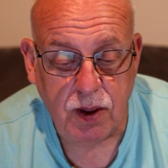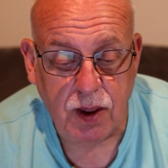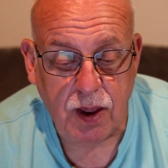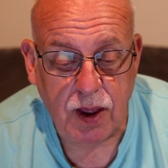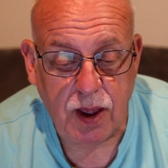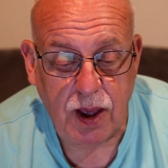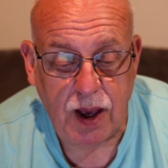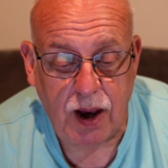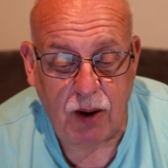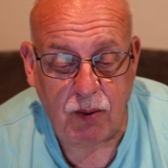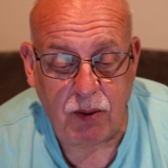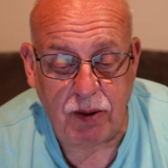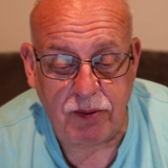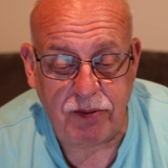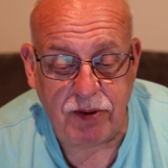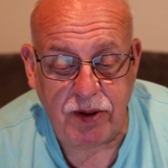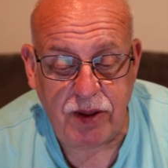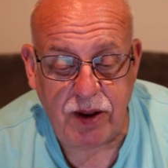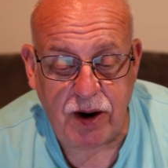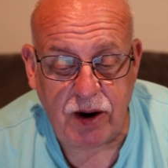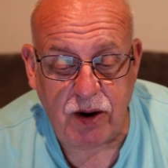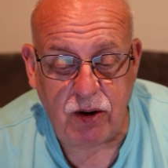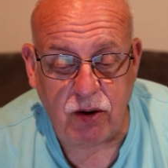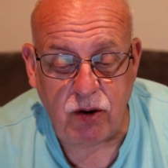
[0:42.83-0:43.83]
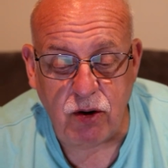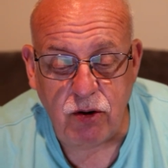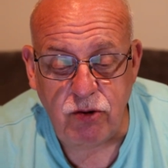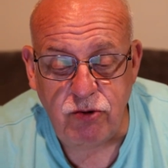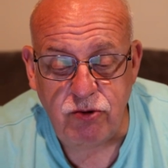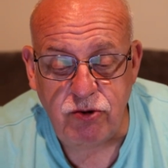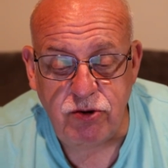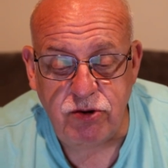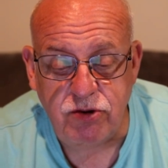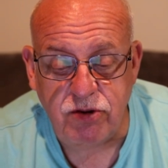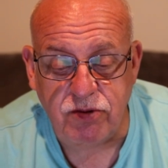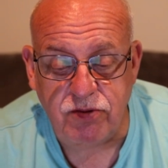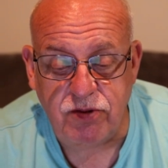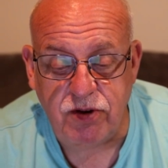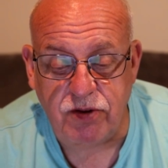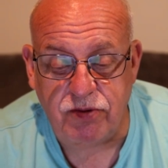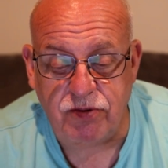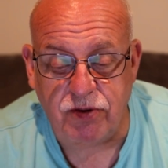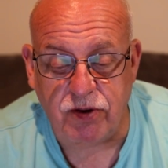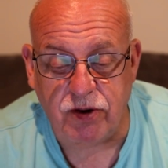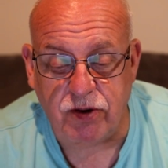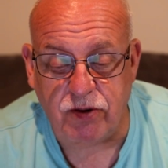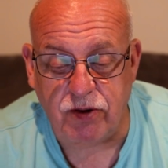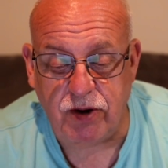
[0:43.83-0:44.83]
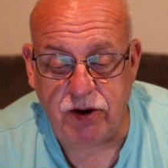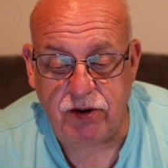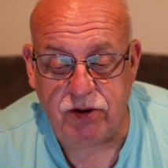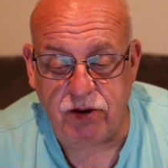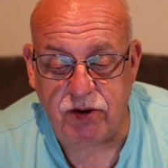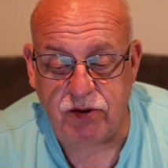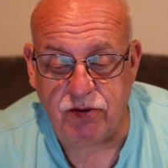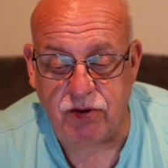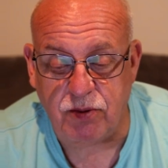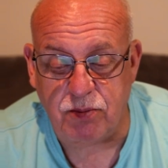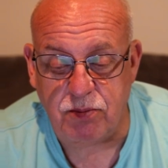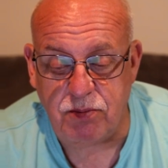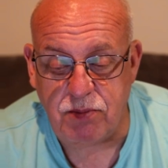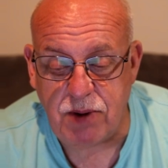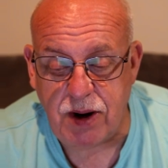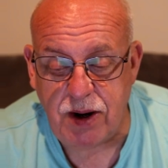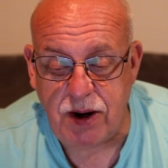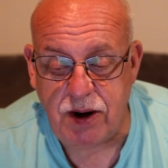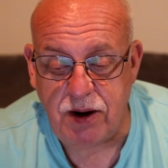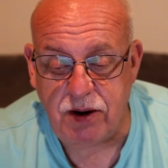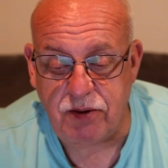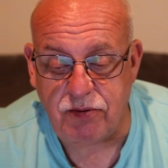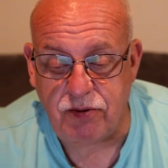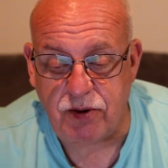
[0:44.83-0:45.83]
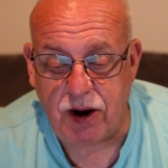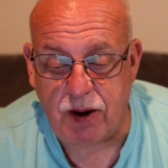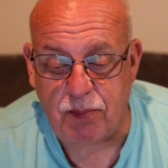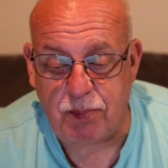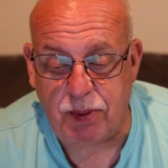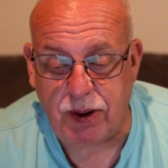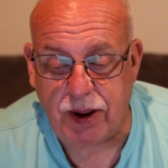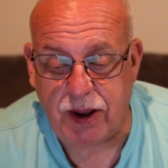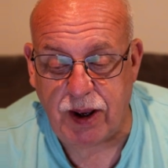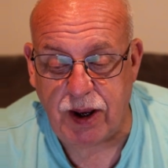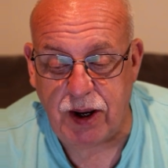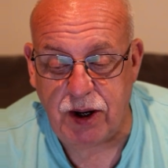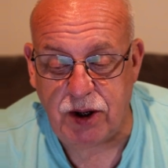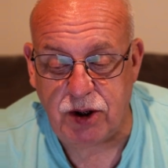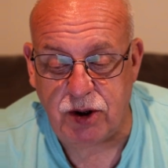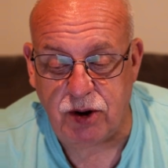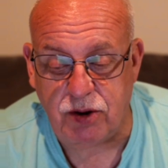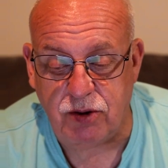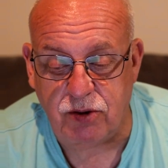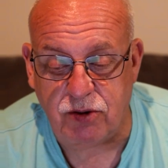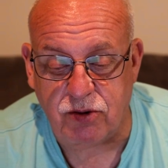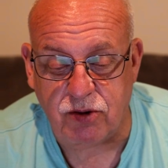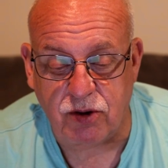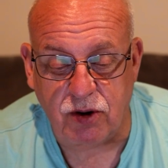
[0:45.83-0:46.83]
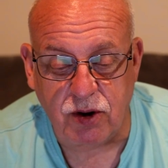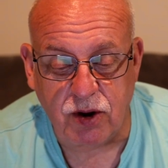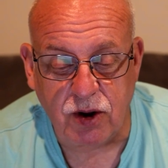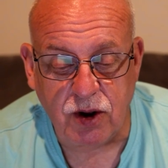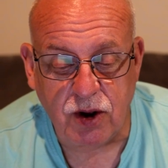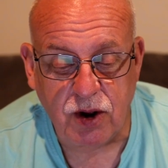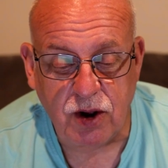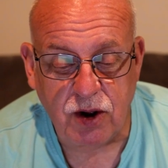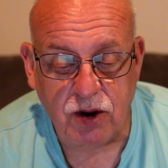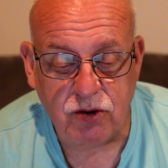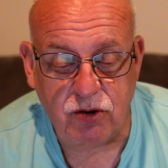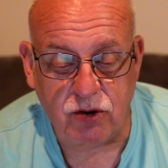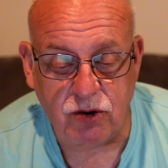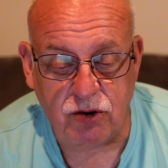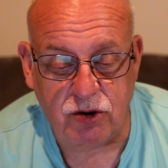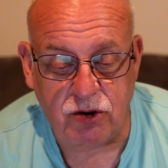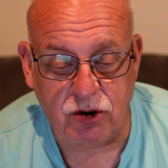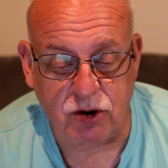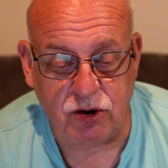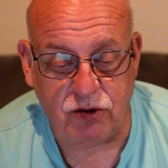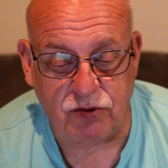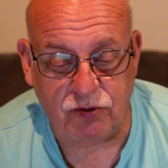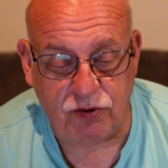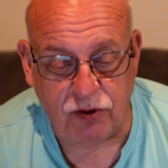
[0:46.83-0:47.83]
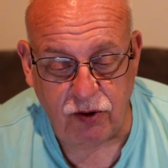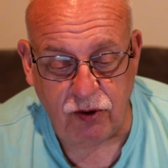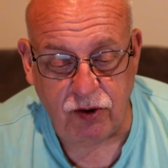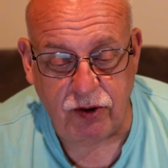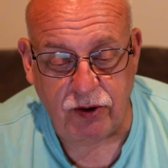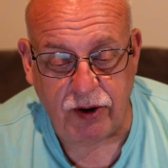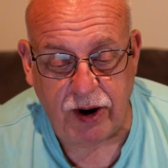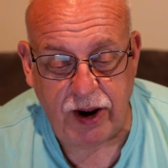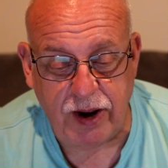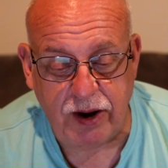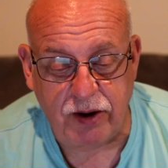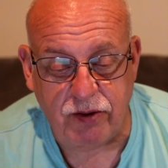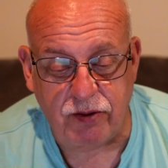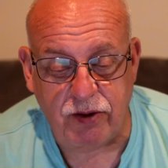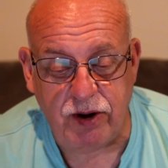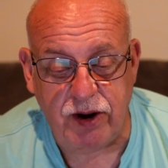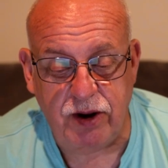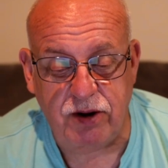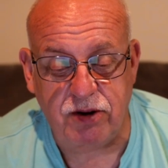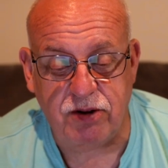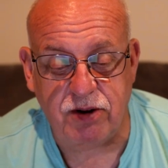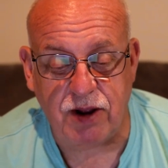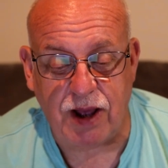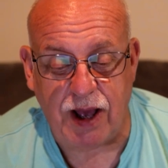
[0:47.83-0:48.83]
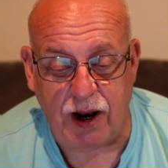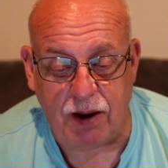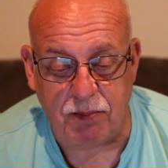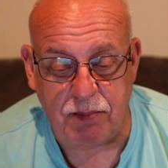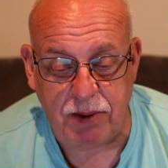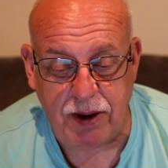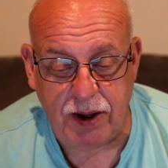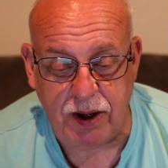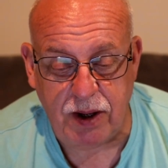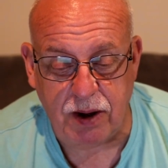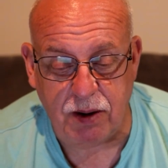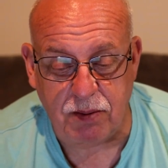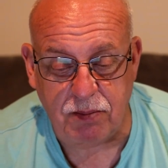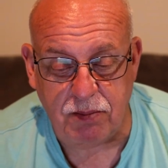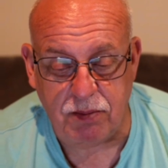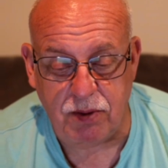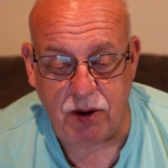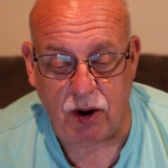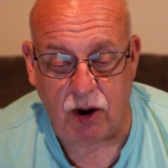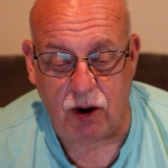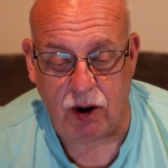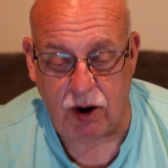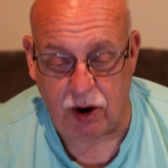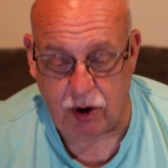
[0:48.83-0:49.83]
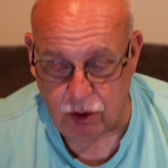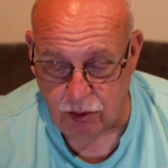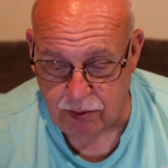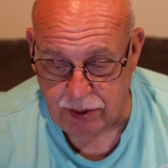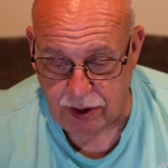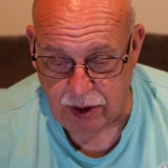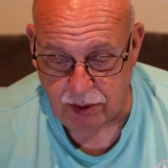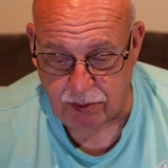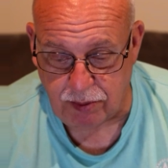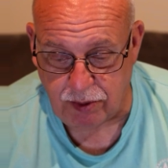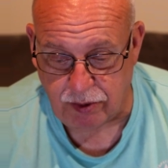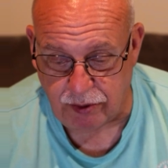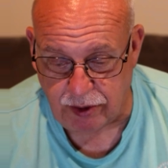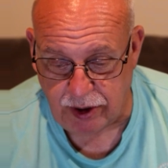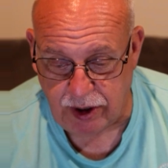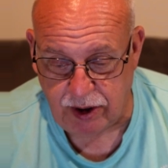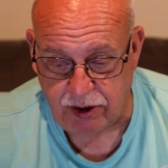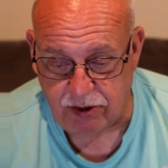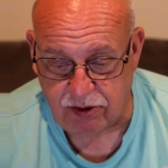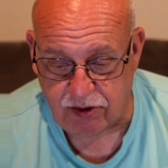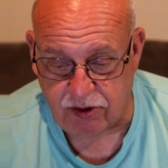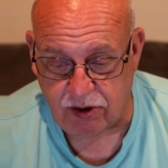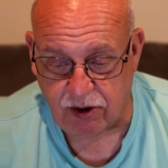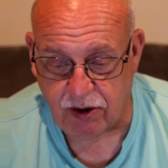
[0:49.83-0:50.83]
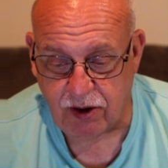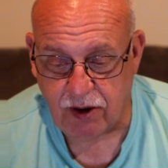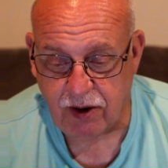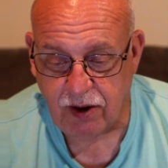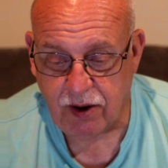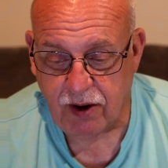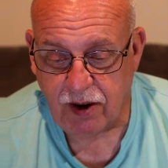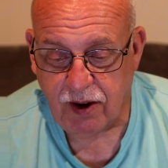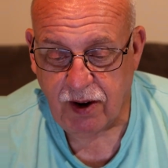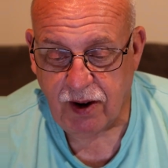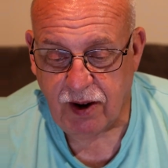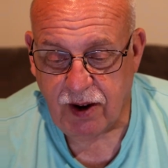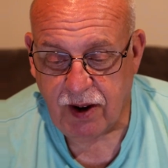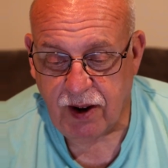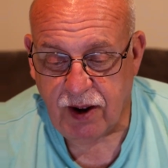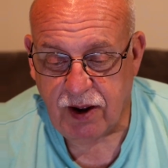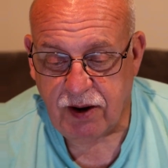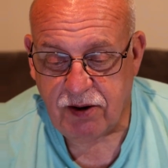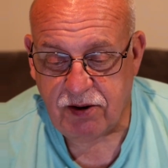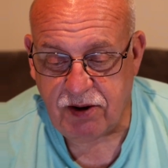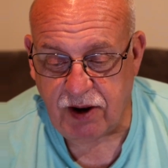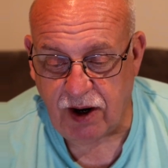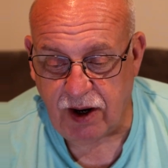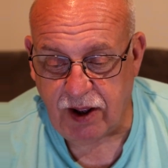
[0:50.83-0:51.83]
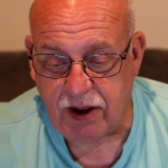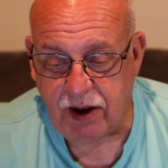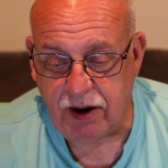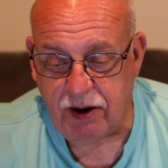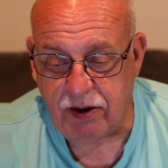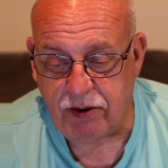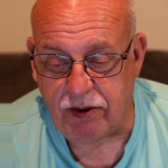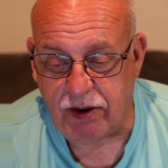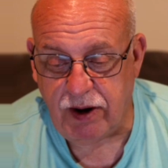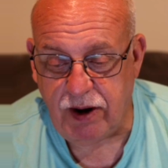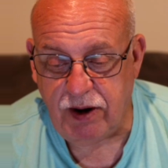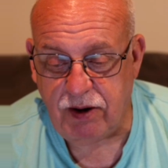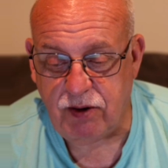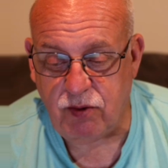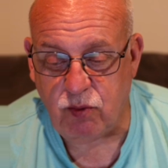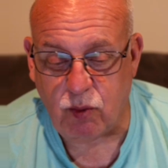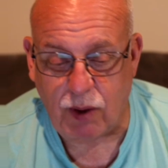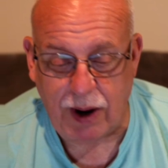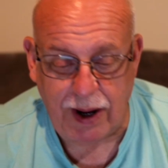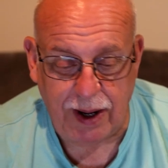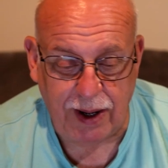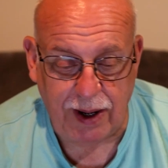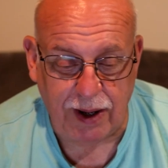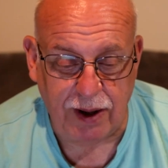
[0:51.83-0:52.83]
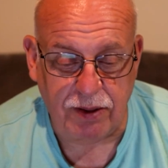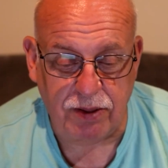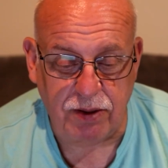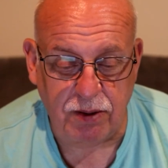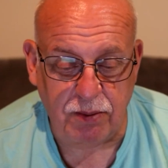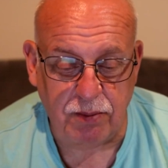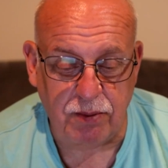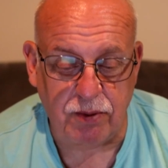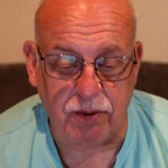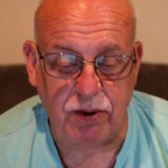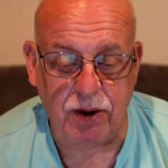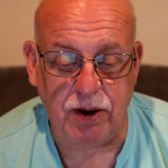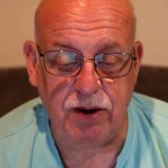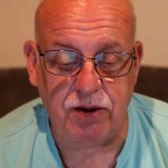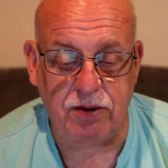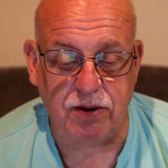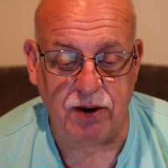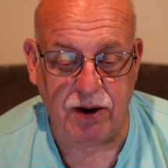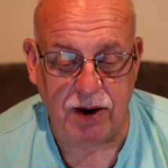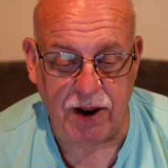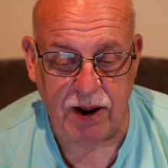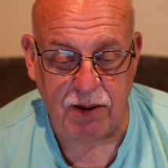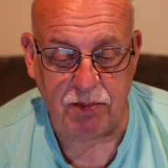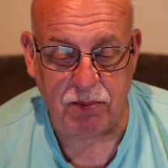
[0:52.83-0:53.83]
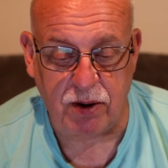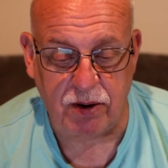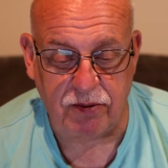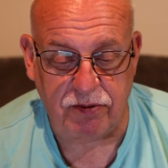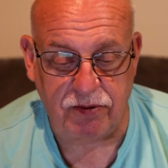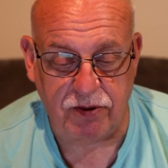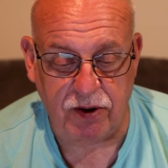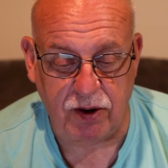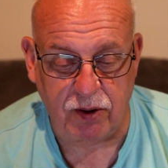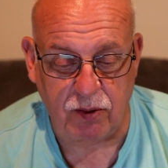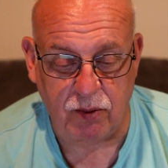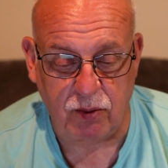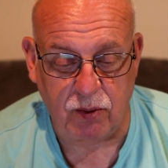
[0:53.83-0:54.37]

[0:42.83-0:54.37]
However, there are hundreds of different greases for many different applications, such as food grade grease, aluminium, not aluminum grease, silicone grease, white lithium grease, to name but a few.